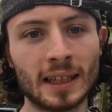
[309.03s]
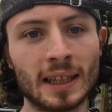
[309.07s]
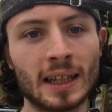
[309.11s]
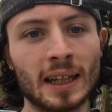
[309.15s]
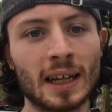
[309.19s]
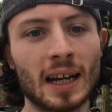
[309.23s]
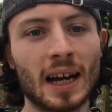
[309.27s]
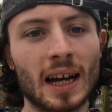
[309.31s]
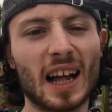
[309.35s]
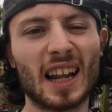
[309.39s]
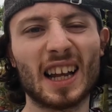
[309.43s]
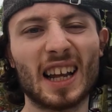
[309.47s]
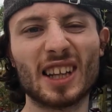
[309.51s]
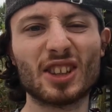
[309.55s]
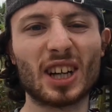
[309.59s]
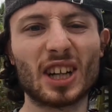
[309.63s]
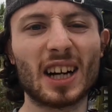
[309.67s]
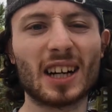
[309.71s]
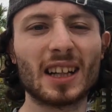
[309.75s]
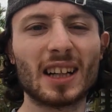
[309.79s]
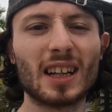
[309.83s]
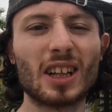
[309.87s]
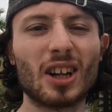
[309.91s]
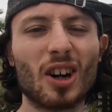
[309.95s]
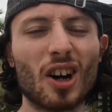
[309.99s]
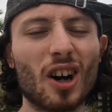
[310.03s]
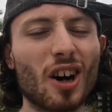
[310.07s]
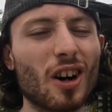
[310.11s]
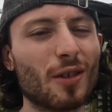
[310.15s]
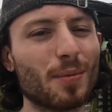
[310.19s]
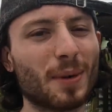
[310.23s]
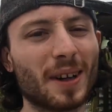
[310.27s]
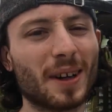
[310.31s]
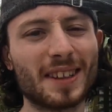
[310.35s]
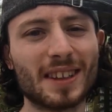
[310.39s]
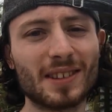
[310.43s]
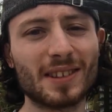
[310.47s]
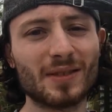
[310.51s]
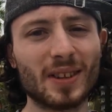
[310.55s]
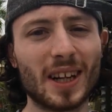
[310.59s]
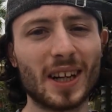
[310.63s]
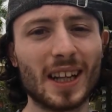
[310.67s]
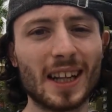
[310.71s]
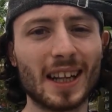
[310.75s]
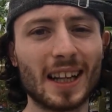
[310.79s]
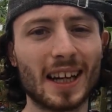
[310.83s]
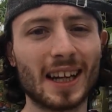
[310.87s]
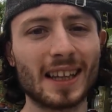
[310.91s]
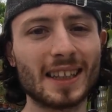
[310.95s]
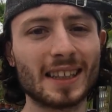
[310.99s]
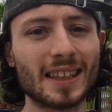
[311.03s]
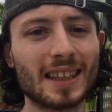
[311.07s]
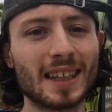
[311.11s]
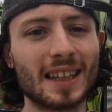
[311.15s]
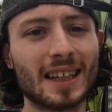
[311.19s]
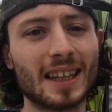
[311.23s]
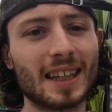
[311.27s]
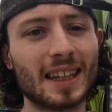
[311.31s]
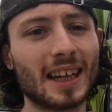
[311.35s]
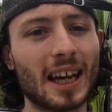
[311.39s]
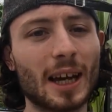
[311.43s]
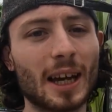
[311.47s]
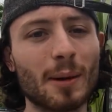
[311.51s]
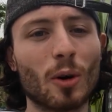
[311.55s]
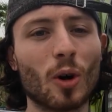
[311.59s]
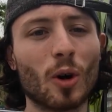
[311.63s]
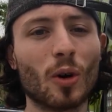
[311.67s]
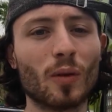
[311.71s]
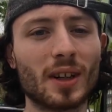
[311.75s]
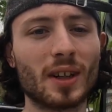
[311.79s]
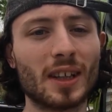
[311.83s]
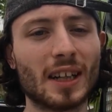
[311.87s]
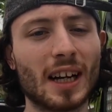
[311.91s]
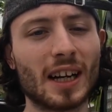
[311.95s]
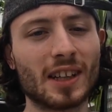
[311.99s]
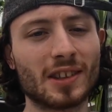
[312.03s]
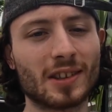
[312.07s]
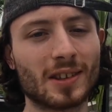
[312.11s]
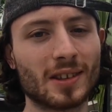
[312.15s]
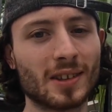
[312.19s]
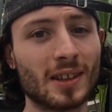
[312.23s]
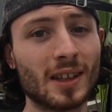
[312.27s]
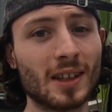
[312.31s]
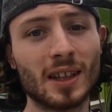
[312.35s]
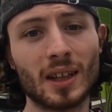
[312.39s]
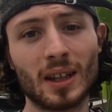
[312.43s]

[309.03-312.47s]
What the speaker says: And I drank like half, but I didn't really like it, and they came over and asked